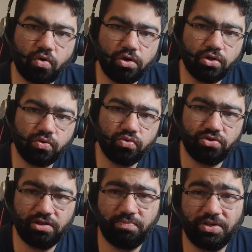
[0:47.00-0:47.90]
to use this
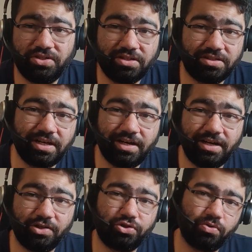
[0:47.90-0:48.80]
persistent data
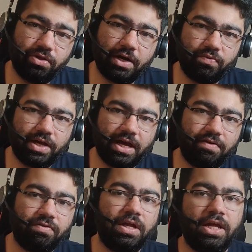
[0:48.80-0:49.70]
store that we have,
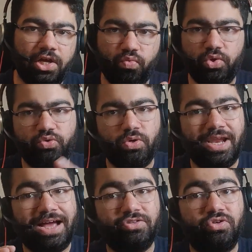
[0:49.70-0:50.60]
in which we are
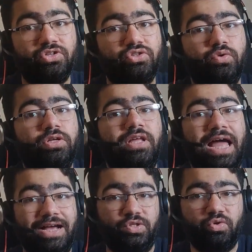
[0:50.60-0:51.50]
actually storing the
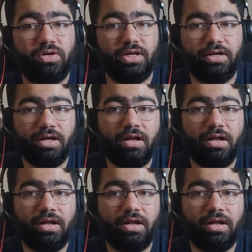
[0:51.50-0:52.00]
actual data,